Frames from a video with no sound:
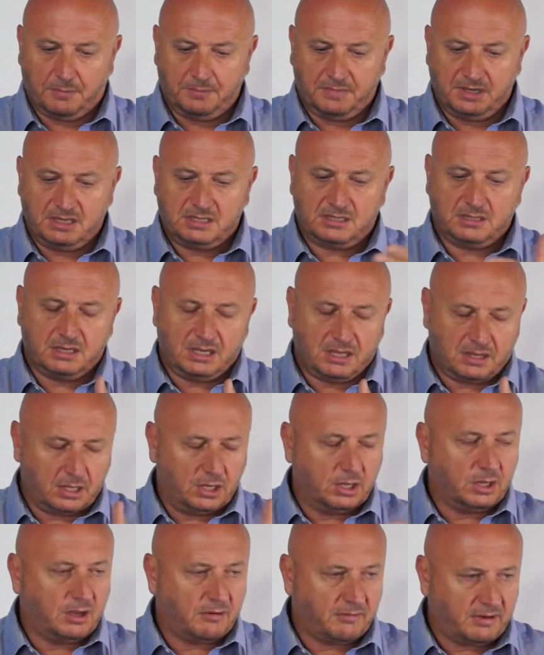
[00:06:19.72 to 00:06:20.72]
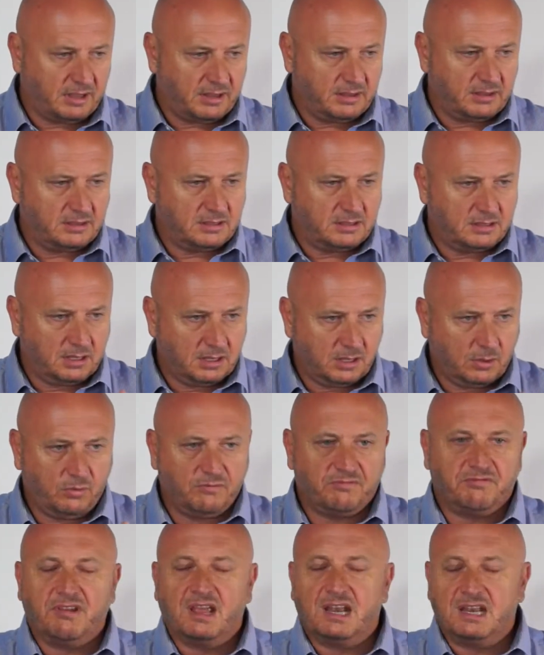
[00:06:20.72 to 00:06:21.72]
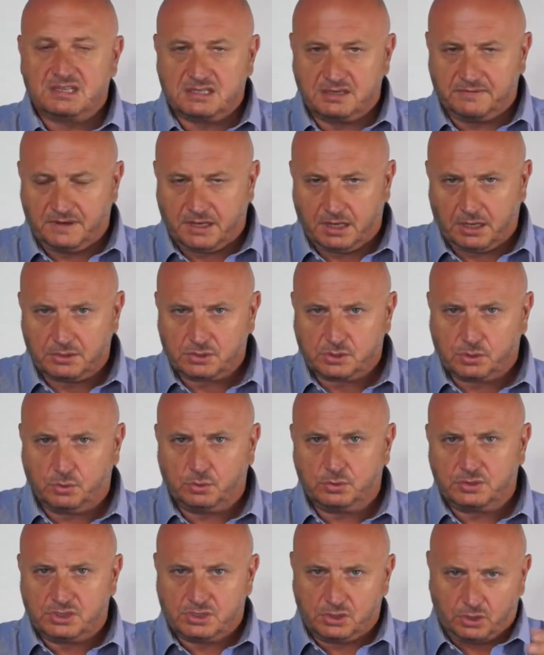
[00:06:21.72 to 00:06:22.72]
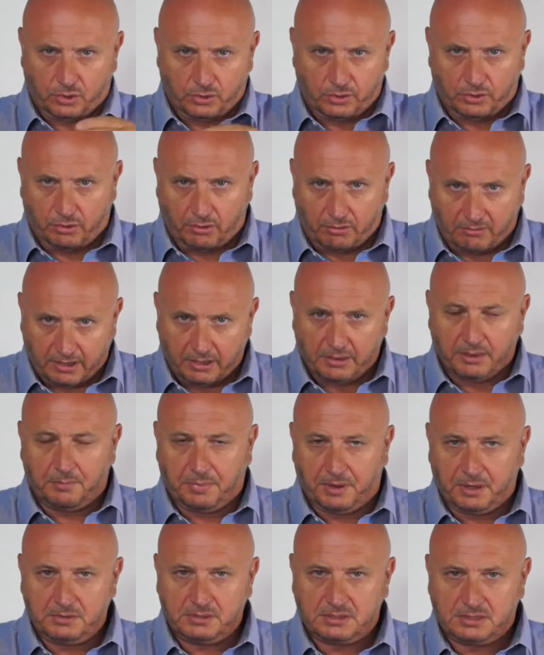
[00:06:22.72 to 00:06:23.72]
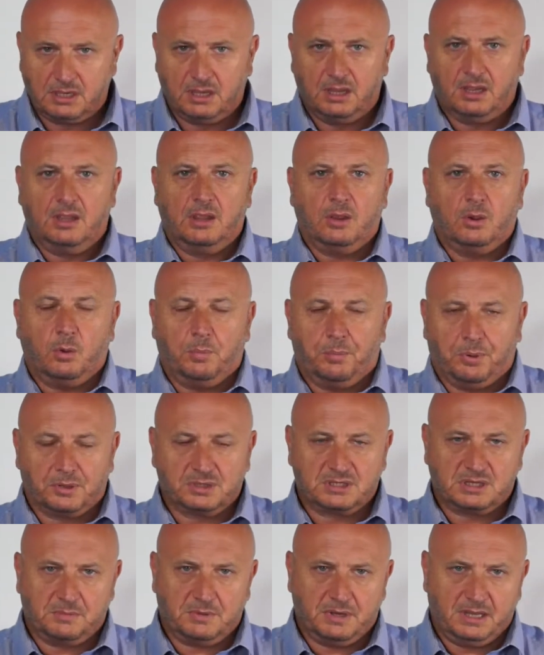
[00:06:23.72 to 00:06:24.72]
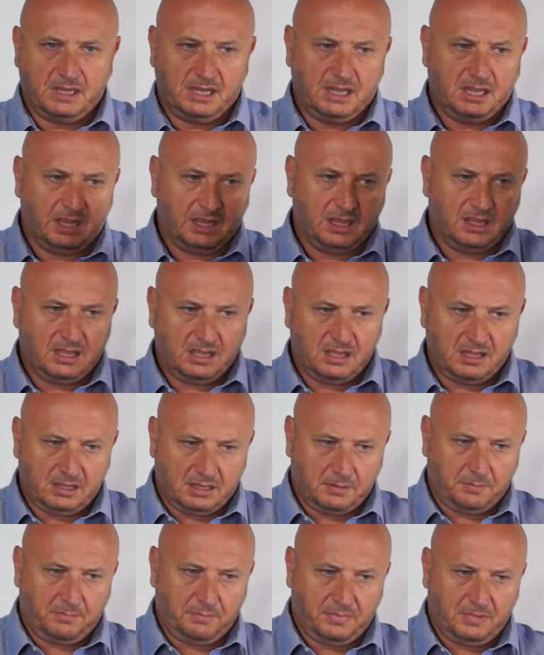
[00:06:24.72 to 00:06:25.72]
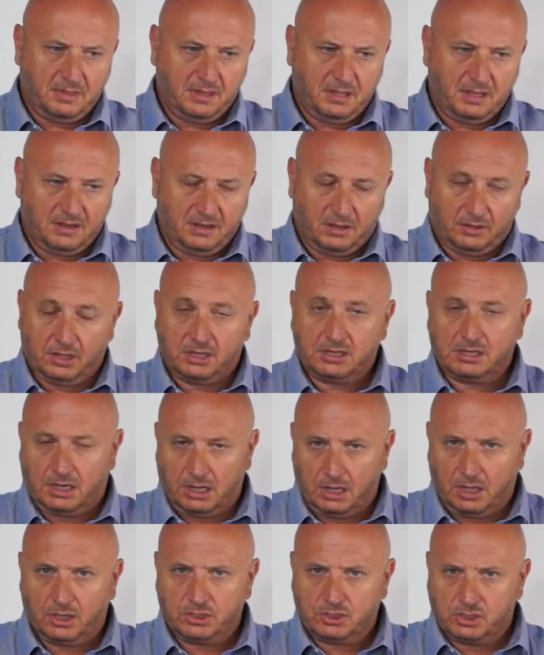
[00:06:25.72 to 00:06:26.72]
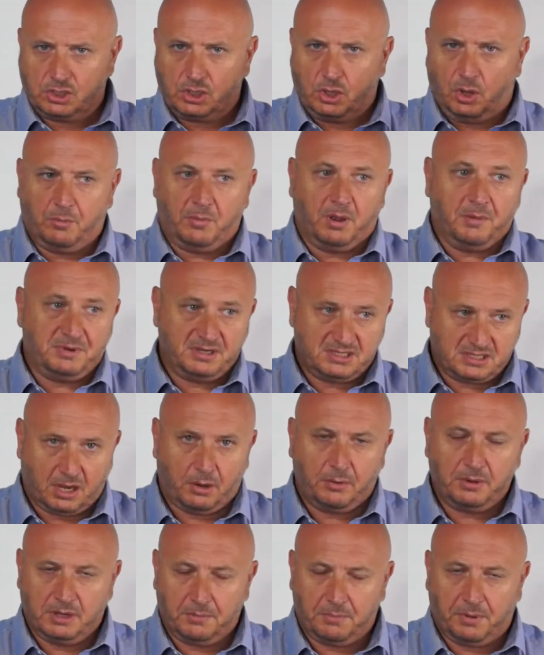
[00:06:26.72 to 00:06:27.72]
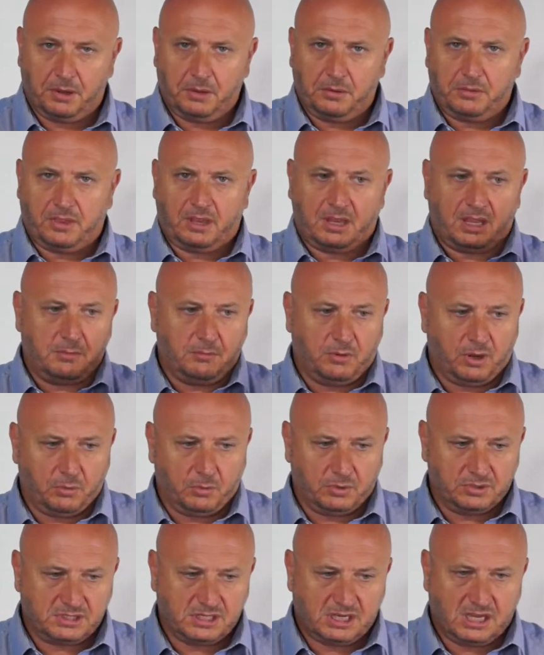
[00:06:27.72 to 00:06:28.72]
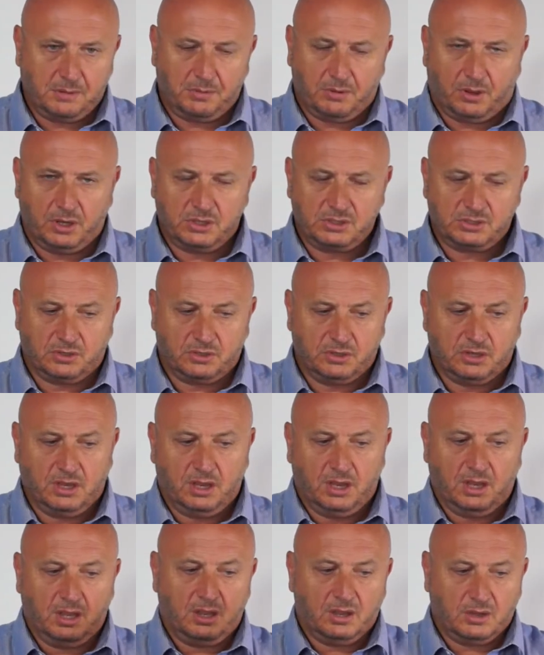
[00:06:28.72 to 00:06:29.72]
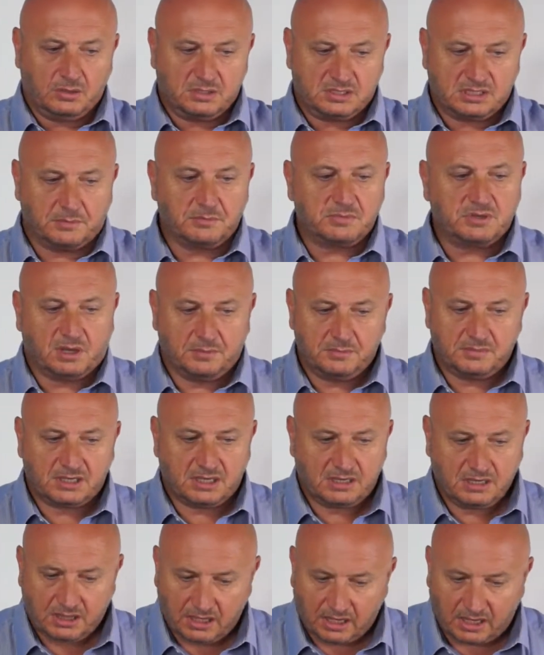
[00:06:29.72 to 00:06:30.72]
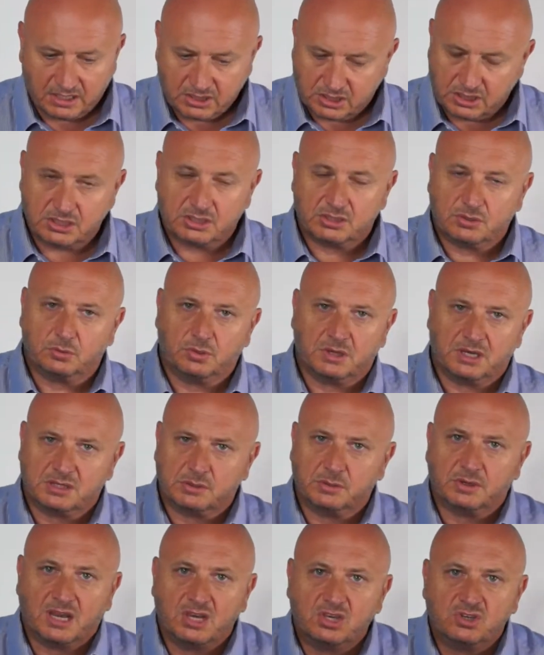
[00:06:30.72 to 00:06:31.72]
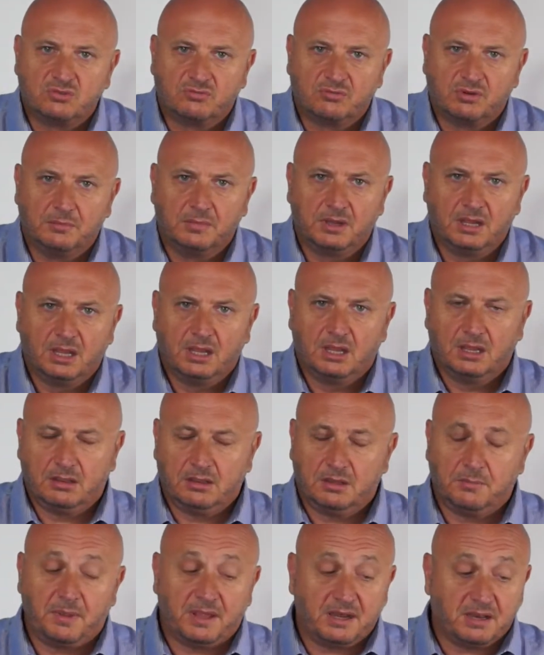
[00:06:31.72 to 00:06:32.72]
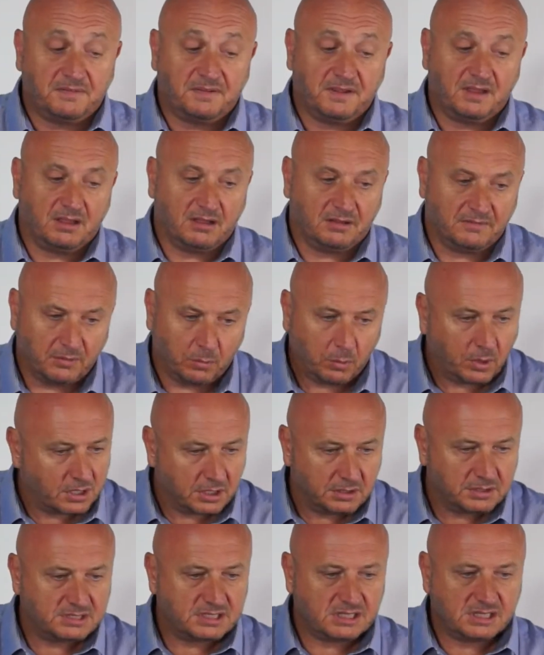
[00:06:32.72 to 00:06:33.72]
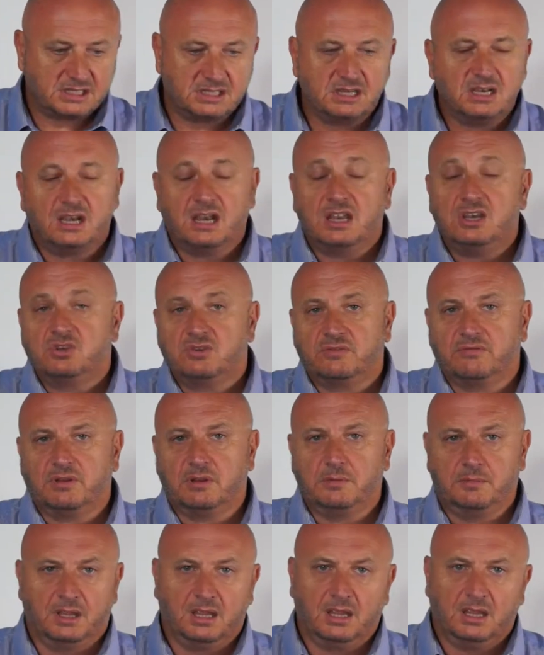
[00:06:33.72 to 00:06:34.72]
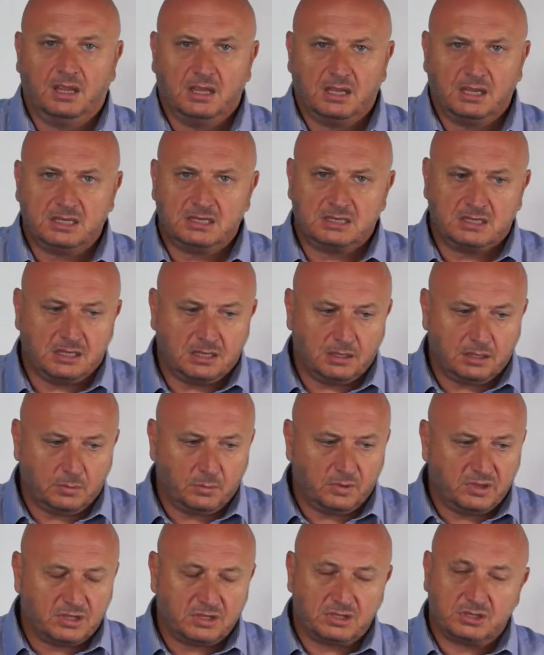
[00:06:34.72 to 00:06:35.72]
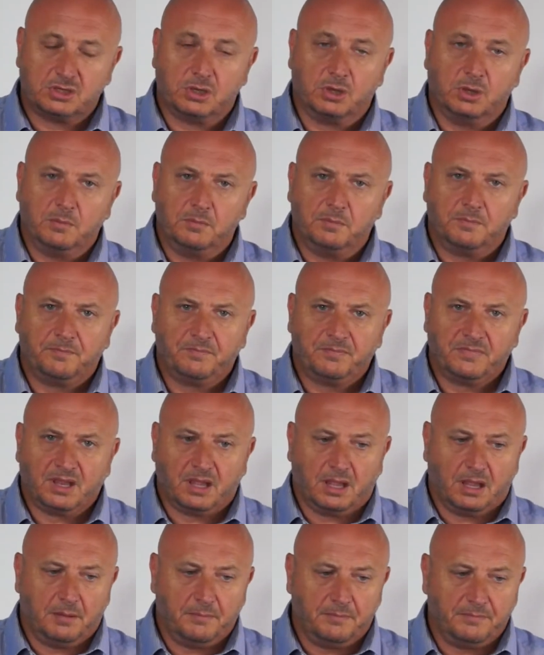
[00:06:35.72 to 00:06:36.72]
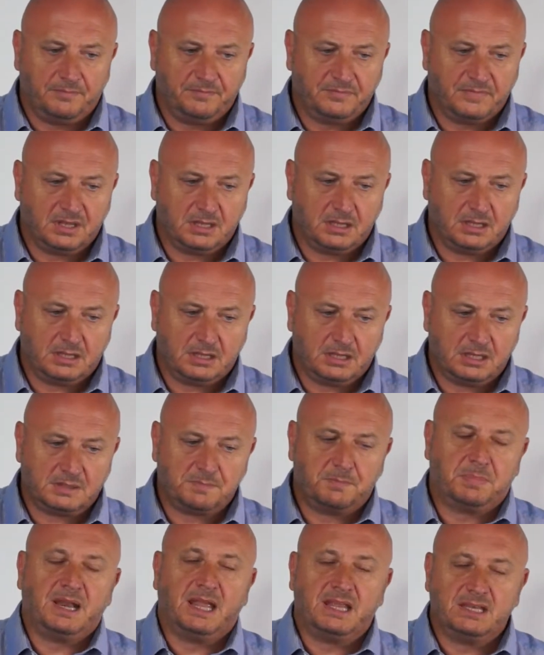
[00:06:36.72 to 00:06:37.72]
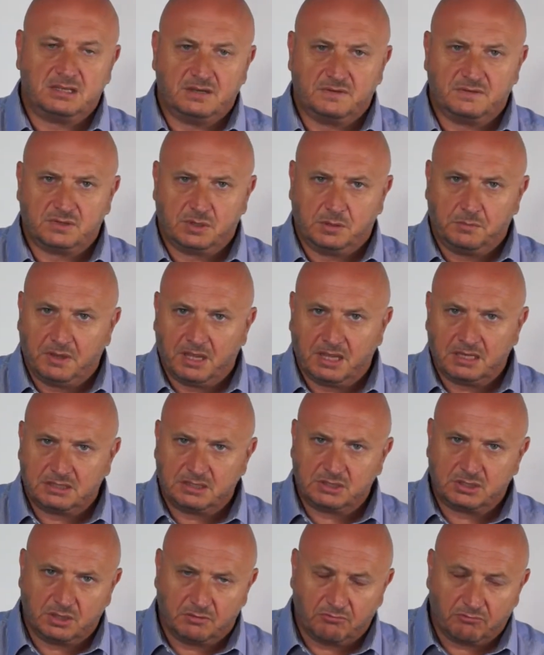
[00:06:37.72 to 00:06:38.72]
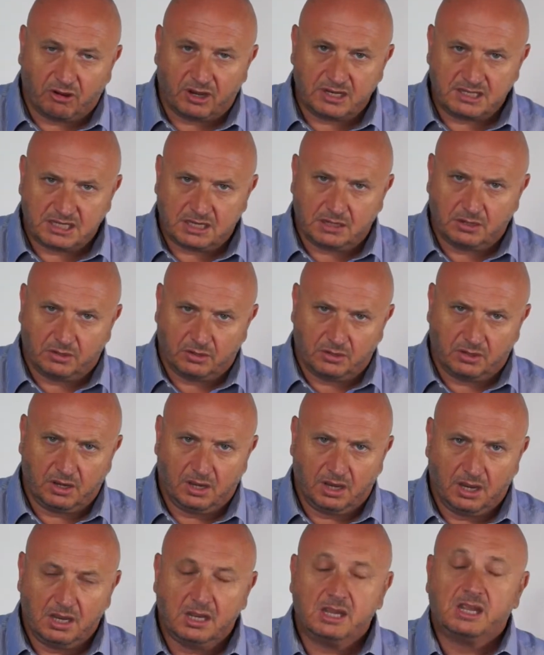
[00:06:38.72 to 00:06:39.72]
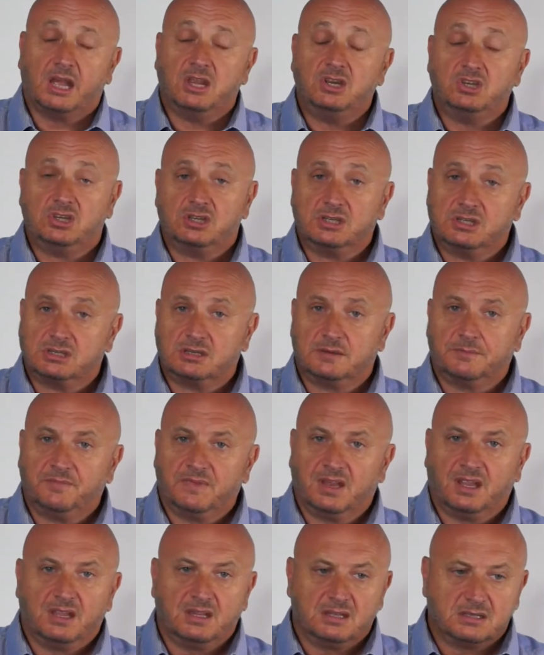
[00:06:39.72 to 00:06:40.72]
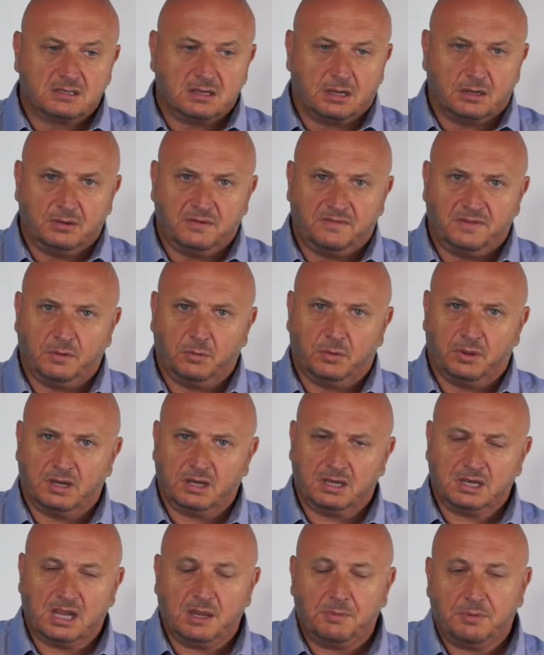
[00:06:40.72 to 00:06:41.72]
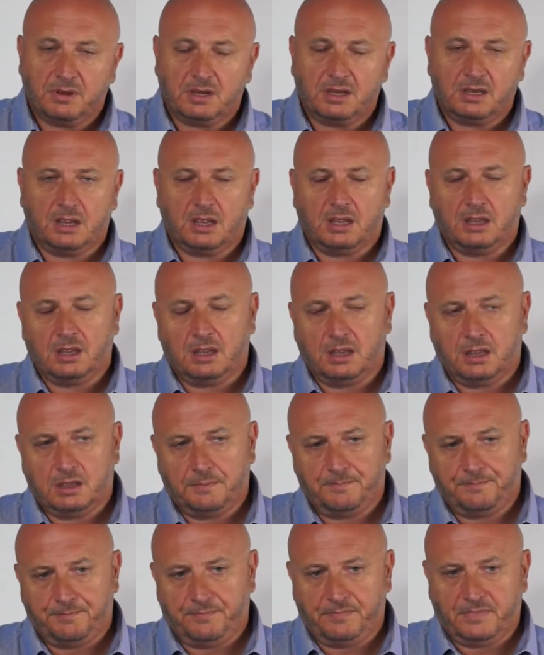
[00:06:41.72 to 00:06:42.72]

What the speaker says: need to either look around relatively close quarters on or around the boat, or possibly on a larger yacht might be towing a boat that they might want to keep eyes on, and sometimes they're actually installed into an engine room. The benefit of a 106 in an engine room is that with the zoom, there's plenty of zoom there to zoom right in on gauges. So if you want to keep a